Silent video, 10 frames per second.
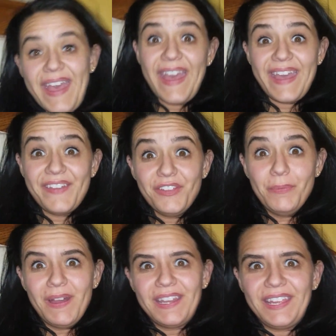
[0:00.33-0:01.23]
Hey
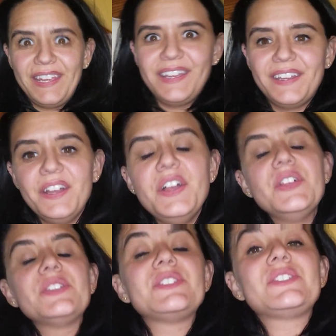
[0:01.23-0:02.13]
everybody!
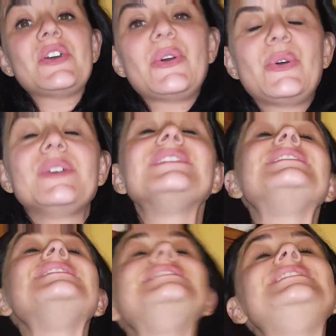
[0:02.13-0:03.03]
So
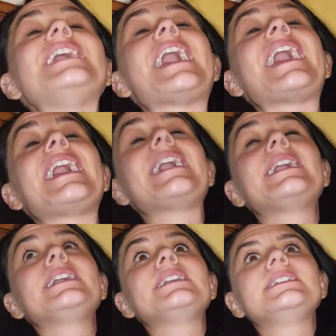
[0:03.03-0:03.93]

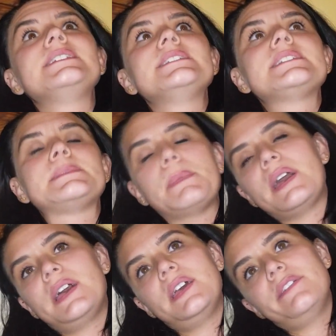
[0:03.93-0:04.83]
today is
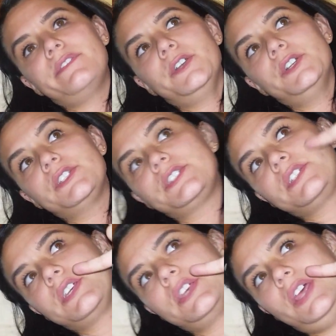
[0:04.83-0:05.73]
my first